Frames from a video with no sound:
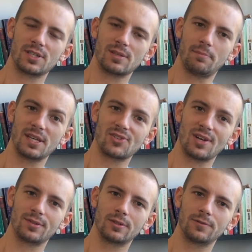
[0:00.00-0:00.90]
there's a big
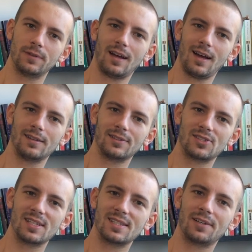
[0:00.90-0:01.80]
sunroof. The
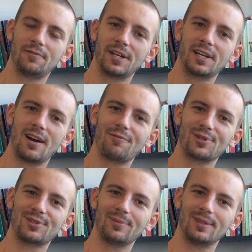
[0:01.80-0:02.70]
seats are very
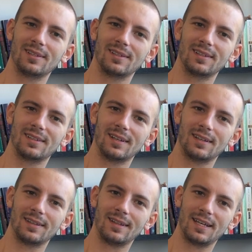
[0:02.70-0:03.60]
comfortable,
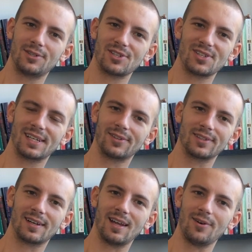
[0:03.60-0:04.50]
like you're sitting on
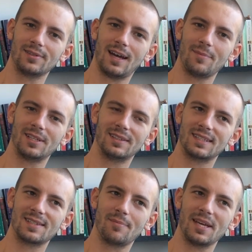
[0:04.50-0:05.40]
a cloud. I mean,
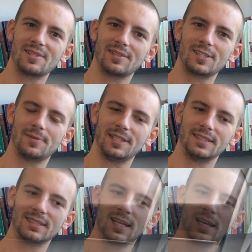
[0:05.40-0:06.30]
that's an amazing experience.